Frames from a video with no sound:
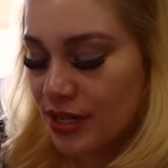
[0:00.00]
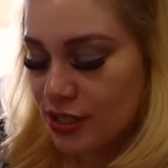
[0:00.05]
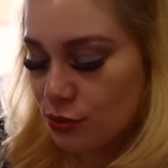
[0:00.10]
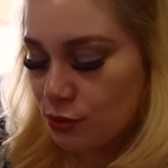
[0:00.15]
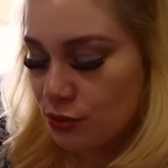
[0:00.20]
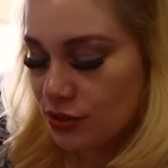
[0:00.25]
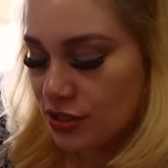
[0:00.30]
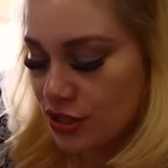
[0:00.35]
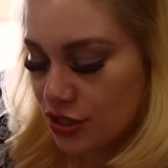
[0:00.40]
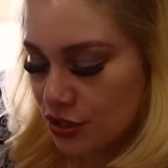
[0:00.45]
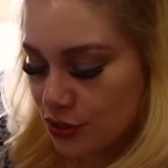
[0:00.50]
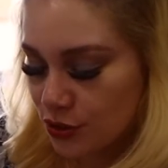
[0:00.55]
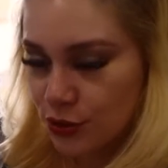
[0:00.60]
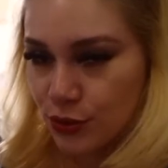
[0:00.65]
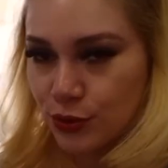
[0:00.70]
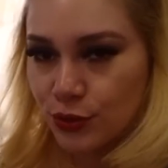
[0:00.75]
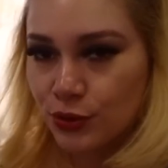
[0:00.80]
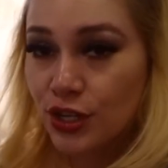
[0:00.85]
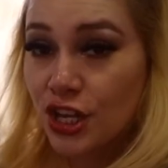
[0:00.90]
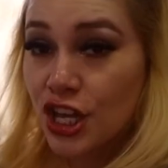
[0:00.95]
best one
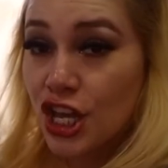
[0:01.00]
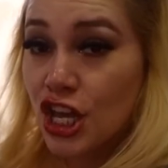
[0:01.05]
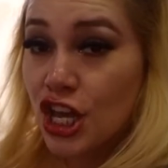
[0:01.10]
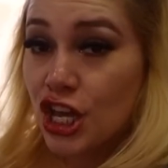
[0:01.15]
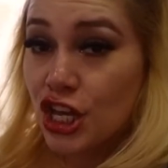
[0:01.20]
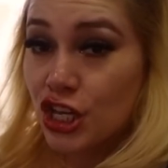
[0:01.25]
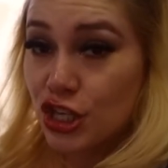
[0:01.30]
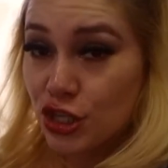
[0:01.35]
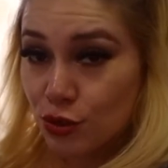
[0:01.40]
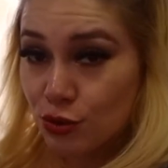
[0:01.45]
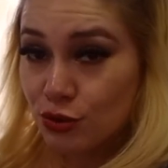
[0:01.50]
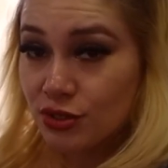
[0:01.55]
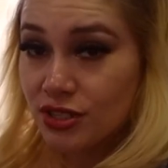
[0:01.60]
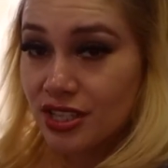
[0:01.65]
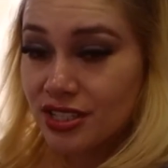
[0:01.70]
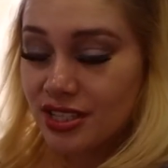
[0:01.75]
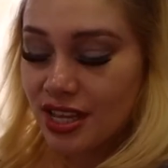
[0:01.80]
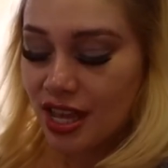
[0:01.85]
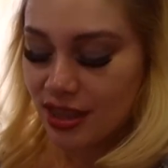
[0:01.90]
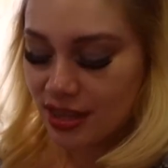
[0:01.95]
to use
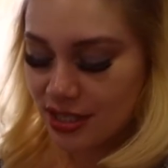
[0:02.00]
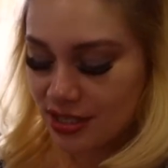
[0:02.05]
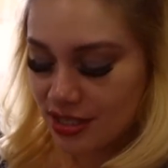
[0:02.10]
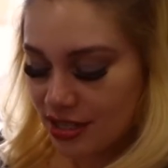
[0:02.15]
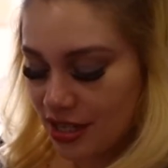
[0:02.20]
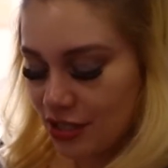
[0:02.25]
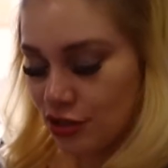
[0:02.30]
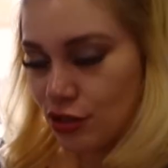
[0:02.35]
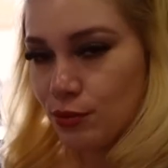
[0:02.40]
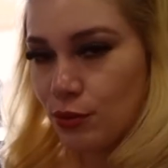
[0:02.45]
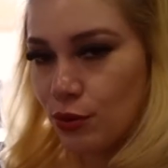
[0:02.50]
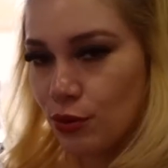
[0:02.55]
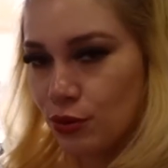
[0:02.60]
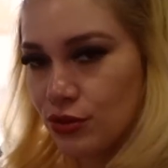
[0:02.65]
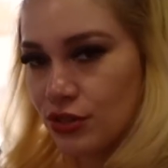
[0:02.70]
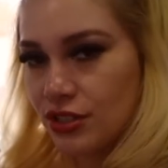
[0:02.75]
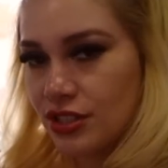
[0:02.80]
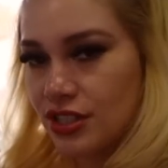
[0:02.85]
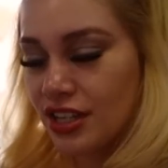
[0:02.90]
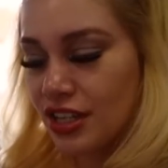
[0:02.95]
this at. This is like the
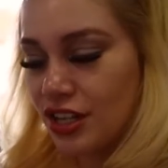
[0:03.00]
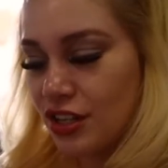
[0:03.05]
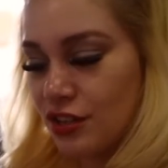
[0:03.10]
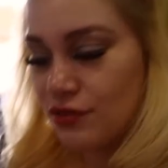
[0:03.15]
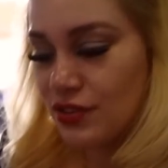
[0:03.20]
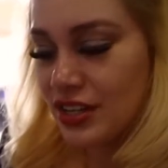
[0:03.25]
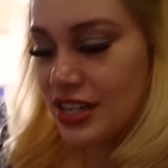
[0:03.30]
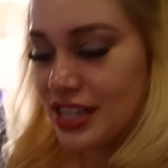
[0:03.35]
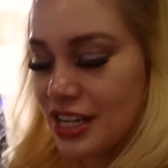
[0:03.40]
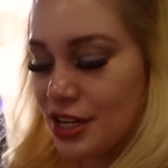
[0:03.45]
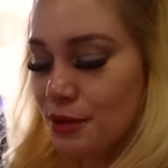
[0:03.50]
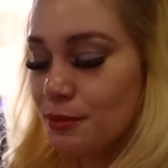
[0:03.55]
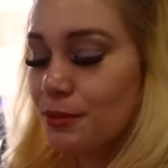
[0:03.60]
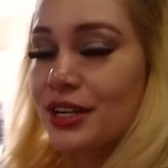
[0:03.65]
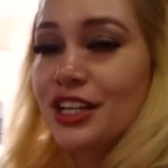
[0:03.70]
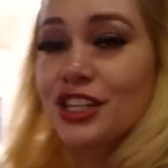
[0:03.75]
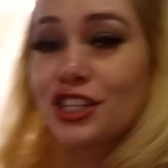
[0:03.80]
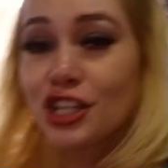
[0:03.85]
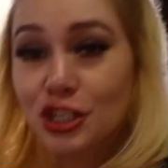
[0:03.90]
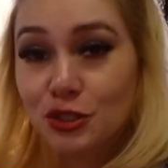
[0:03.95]
most convenient,
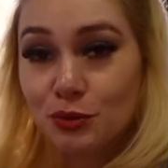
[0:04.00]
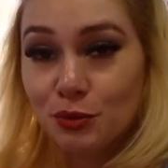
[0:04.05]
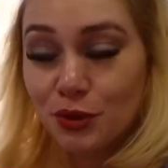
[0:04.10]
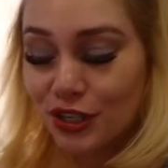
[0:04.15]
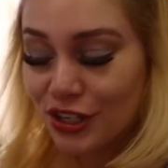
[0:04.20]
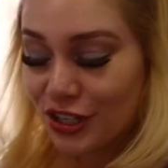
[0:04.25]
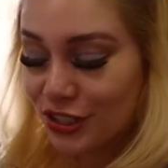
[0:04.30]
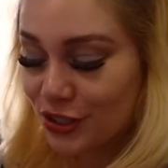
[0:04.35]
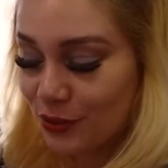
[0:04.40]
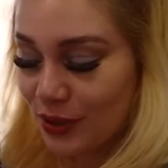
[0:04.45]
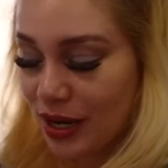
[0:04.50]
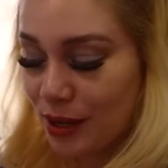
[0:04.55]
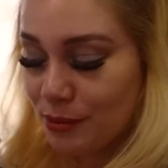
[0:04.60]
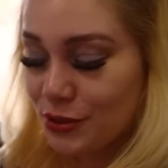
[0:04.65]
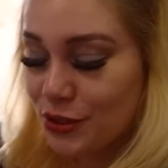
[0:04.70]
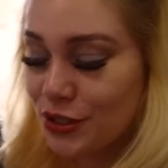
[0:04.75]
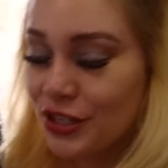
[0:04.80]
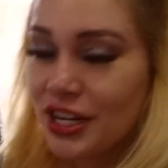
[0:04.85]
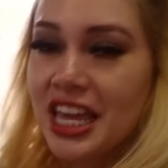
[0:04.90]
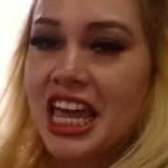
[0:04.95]
but it does work on the
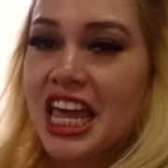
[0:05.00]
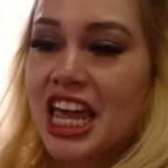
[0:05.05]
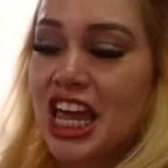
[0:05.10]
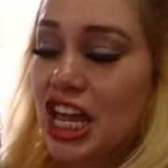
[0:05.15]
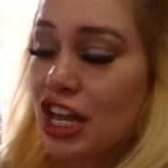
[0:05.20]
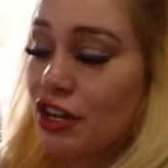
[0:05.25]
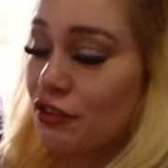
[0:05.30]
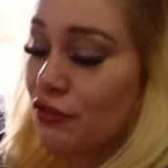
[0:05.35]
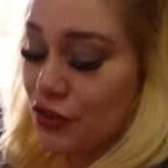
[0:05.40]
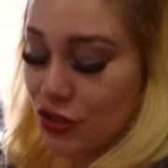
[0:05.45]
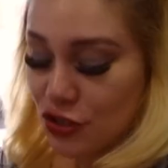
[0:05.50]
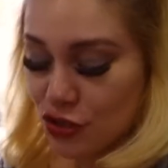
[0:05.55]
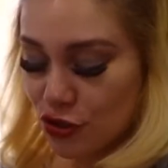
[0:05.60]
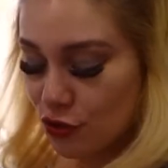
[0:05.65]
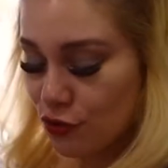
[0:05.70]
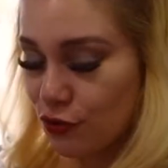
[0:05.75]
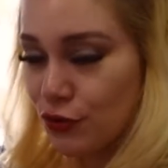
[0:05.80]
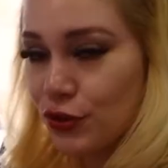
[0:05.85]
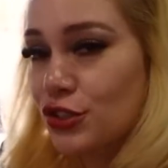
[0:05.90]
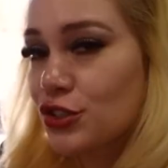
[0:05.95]
Raptor if
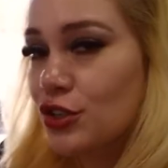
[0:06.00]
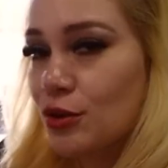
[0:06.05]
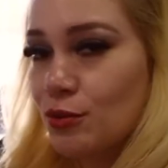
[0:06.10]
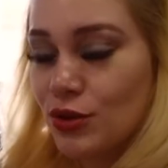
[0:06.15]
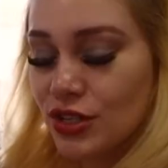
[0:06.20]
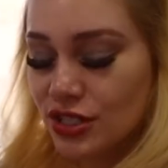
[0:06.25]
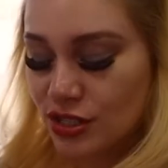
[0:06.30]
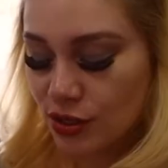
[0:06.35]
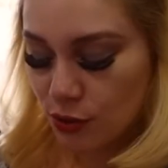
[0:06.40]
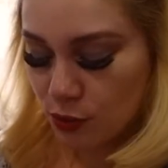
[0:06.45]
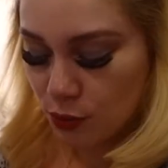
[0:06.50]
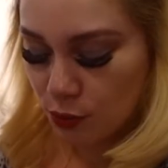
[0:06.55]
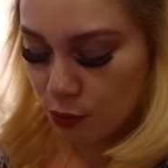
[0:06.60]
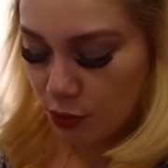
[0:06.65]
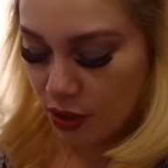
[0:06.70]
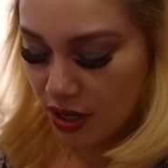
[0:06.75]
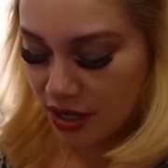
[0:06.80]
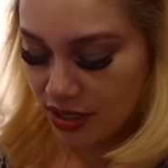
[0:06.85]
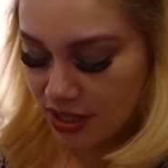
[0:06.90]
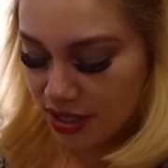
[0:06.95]
you for some
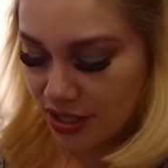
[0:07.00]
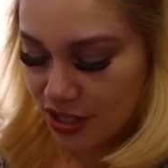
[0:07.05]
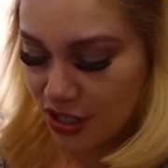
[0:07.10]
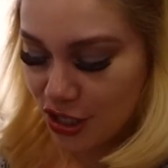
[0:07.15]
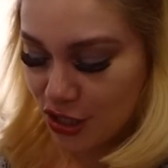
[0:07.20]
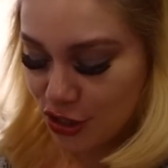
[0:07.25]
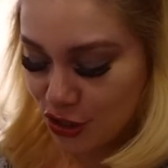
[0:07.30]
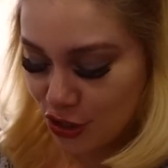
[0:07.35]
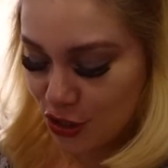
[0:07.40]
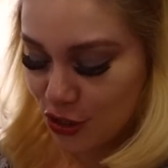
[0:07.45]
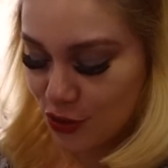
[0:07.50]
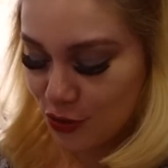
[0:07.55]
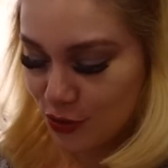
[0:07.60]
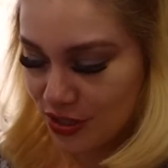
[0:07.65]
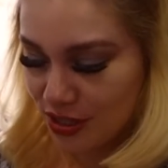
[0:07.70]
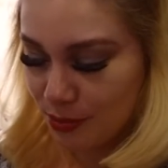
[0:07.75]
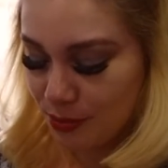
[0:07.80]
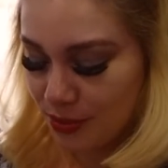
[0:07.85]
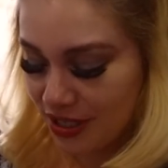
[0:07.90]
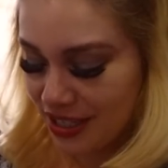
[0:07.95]
reason wanted to
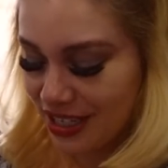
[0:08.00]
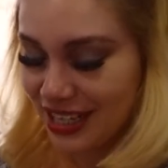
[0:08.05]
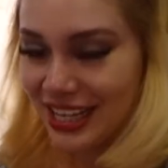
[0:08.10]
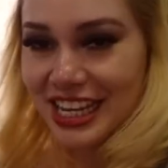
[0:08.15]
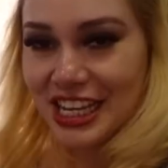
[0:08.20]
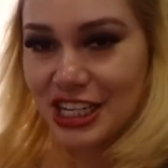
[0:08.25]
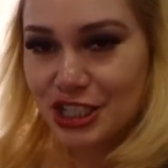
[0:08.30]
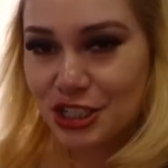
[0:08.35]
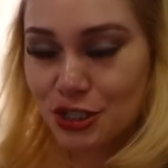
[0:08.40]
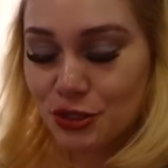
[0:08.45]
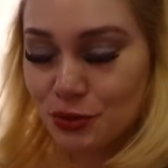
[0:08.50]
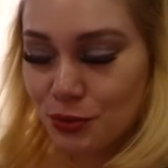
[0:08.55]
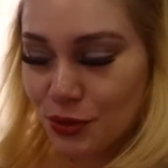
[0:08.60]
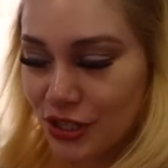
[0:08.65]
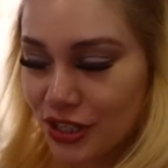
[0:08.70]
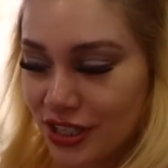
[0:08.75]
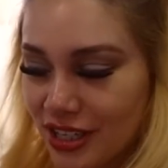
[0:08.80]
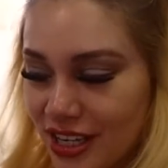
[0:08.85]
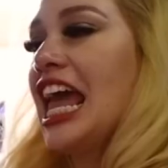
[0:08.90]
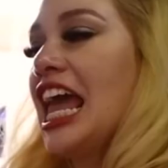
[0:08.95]
use it. But it does
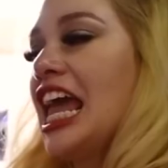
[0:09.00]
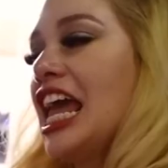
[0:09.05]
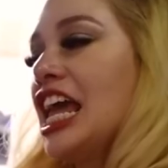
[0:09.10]
work.